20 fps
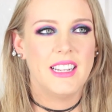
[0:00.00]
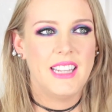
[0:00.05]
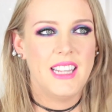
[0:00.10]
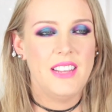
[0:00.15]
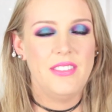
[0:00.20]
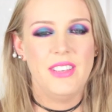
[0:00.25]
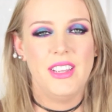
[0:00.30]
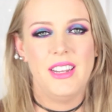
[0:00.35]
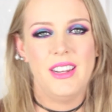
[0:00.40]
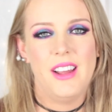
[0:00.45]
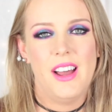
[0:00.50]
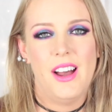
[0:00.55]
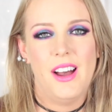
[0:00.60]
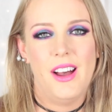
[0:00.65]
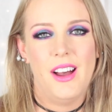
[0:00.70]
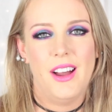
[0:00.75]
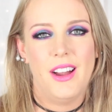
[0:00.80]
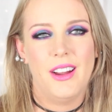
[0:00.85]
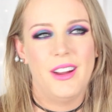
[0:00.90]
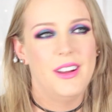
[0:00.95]
give it
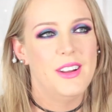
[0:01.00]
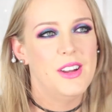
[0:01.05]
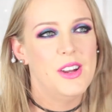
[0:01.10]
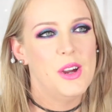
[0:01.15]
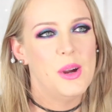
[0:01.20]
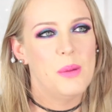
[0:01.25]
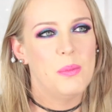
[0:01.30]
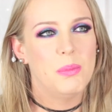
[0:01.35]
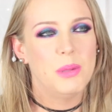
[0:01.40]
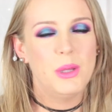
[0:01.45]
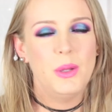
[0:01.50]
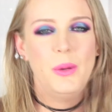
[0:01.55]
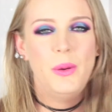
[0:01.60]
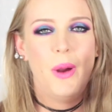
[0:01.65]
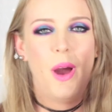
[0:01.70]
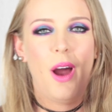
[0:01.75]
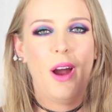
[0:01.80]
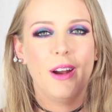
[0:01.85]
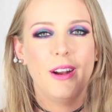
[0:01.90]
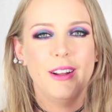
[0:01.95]
a blue
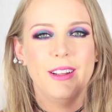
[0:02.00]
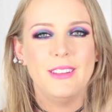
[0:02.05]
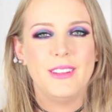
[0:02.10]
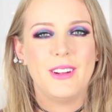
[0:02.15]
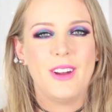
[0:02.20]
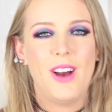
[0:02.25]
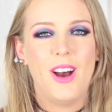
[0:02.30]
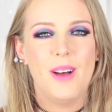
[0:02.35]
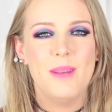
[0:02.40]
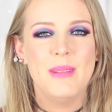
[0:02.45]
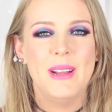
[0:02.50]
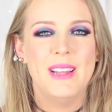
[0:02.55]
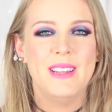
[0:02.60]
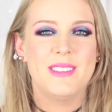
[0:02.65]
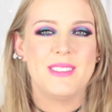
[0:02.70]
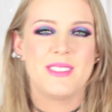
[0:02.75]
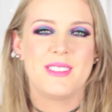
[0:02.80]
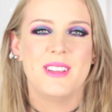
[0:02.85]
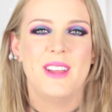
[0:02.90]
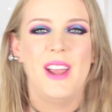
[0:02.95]
heart in the
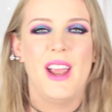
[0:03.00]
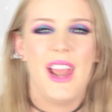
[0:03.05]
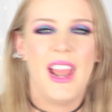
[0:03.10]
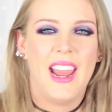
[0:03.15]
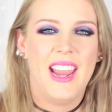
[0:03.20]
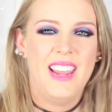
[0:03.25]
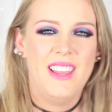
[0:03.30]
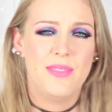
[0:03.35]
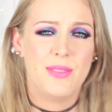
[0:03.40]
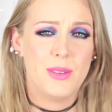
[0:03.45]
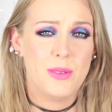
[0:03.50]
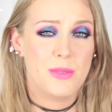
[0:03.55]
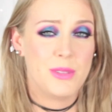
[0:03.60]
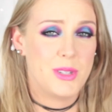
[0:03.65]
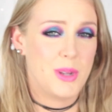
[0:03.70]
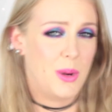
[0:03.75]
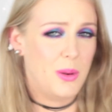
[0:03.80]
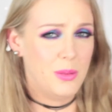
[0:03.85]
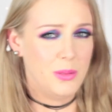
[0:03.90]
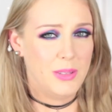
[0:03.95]
comments. If you
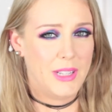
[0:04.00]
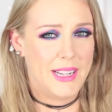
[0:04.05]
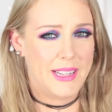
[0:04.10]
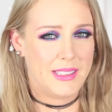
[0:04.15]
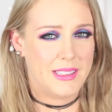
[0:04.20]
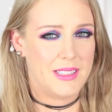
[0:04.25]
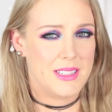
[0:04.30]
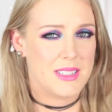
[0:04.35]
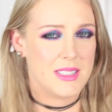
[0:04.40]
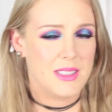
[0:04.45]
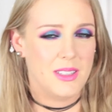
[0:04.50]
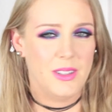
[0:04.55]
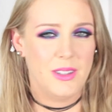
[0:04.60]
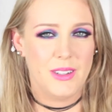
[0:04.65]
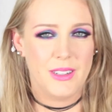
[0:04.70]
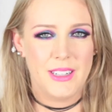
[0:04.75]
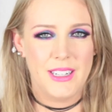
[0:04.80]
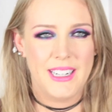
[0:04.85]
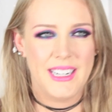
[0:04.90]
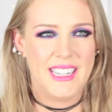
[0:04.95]
don't like this
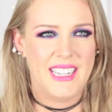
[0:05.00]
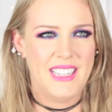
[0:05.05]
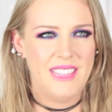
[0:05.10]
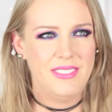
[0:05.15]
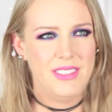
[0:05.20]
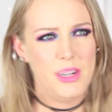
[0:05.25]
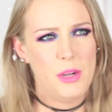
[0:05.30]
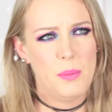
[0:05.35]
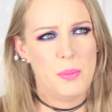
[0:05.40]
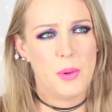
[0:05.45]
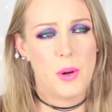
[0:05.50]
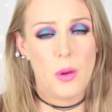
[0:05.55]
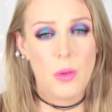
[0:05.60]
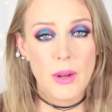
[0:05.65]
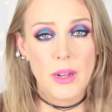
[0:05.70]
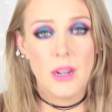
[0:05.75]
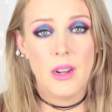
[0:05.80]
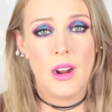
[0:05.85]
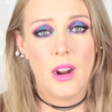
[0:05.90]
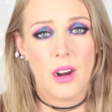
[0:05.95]
look, give it a
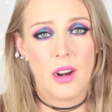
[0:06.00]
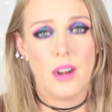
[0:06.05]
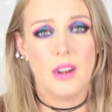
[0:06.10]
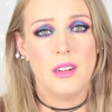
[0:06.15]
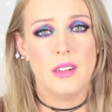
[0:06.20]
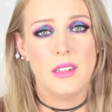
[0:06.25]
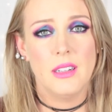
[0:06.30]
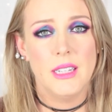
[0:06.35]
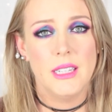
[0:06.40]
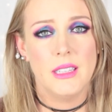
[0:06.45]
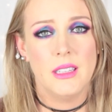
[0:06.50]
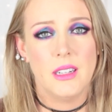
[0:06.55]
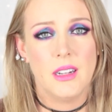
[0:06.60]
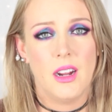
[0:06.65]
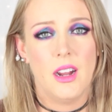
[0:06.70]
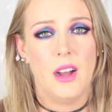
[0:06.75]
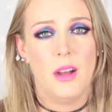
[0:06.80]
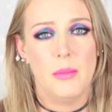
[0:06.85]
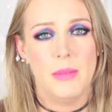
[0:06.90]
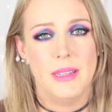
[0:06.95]
broken heart in the
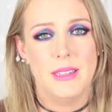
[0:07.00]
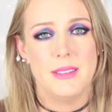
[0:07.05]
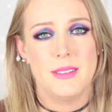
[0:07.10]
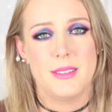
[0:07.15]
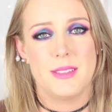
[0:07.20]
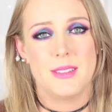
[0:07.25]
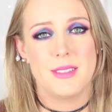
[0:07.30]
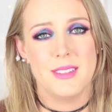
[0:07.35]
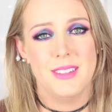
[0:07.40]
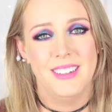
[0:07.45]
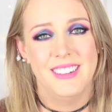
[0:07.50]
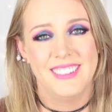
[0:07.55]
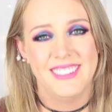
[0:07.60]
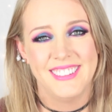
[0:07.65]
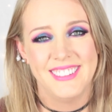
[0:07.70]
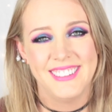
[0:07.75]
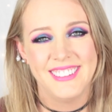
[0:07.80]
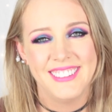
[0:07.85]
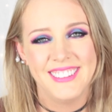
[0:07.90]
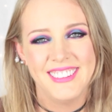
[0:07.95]
comments.
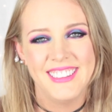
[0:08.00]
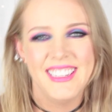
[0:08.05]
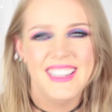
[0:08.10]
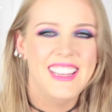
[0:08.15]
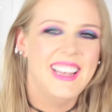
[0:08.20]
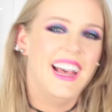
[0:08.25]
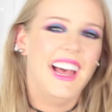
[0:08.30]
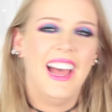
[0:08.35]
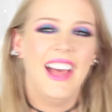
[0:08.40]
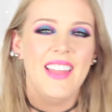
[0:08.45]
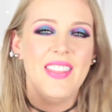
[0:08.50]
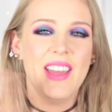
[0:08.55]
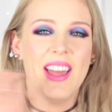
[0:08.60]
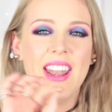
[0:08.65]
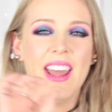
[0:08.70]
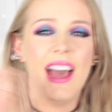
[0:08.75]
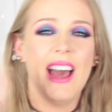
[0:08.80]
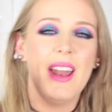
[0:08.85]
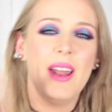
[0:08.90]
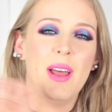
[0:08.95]
and
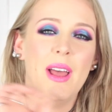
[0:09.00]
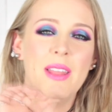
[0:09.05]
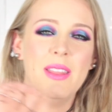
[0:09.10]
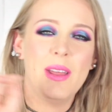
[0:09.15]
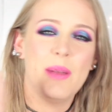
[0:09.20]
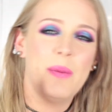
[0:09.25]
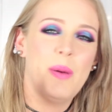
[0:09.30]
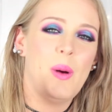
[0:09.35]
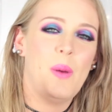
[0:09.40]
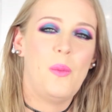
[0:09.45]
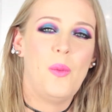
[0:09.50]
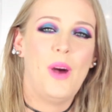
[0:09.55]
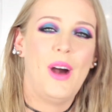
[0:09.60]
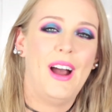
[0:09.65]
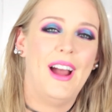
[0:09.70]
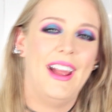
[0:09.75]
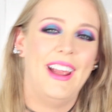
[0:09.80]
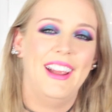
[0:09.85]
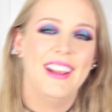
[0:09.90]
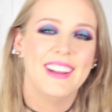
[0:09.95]
then put
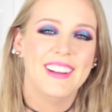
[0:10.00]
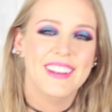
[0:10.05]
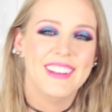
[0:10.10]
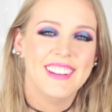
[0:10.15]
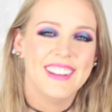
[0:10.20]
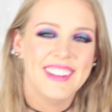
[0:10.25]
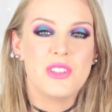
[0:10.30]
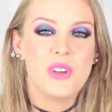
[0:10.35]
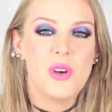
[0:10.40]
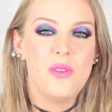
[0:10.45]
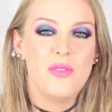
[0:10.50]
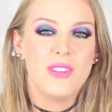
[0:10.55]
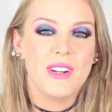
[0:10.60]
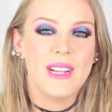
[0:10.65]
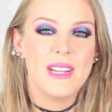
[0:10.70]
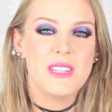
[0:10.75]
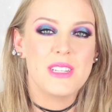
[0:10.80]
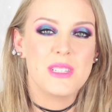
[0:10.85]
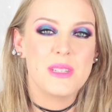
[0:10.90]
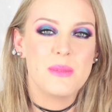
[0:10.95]
why. Don't
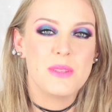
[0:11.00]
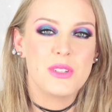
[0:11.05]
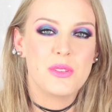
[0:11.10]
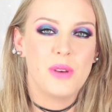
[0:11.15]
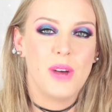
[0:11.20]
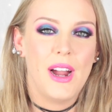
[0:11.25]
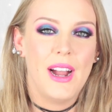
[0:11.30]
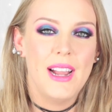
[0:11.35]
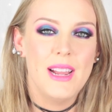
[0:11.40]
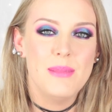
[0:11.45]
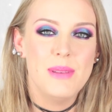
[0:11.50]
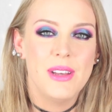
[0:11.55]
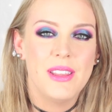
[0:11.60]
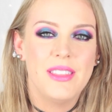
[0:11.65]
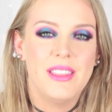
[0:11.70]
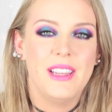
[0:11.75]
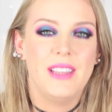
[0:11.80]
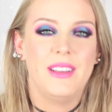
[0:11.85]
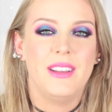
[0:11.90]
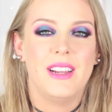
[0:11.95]
forget to subscribe.
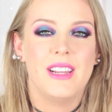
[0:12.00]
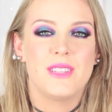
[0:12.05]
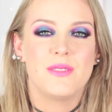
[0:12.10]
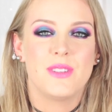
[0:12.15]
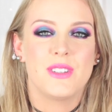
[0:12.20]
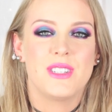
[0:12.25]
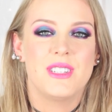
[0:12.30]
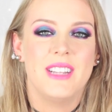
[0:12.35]
Thank you guys for